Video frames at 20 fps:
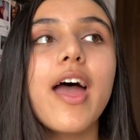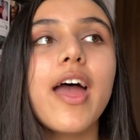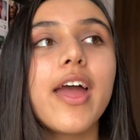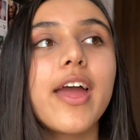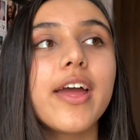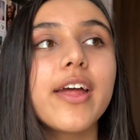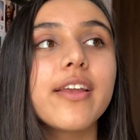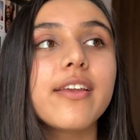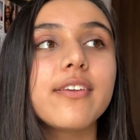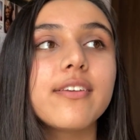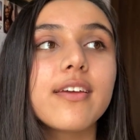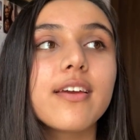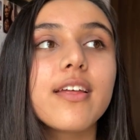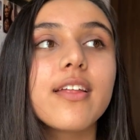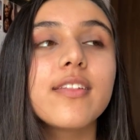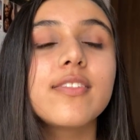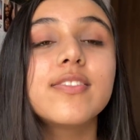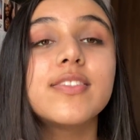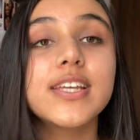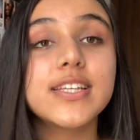and
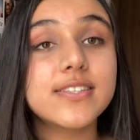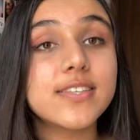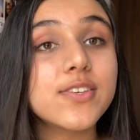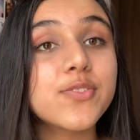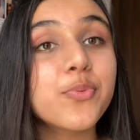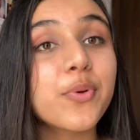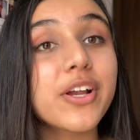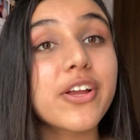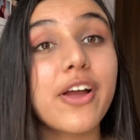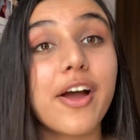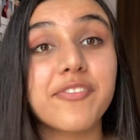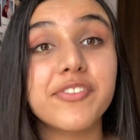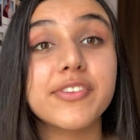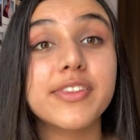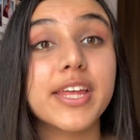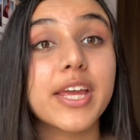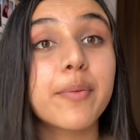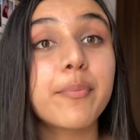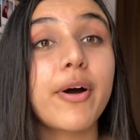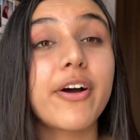this is where you have to
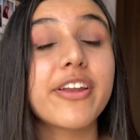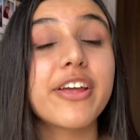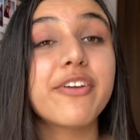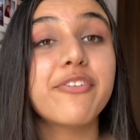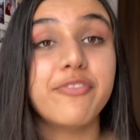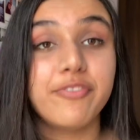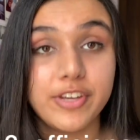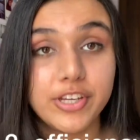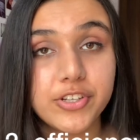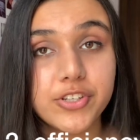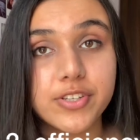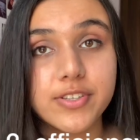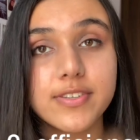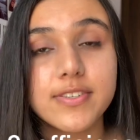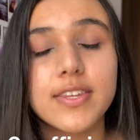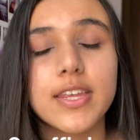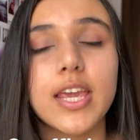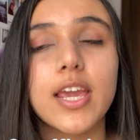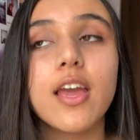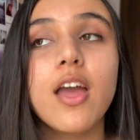think about
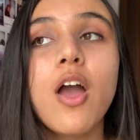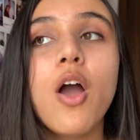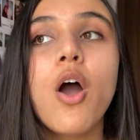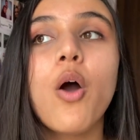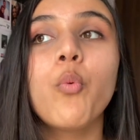efficiency,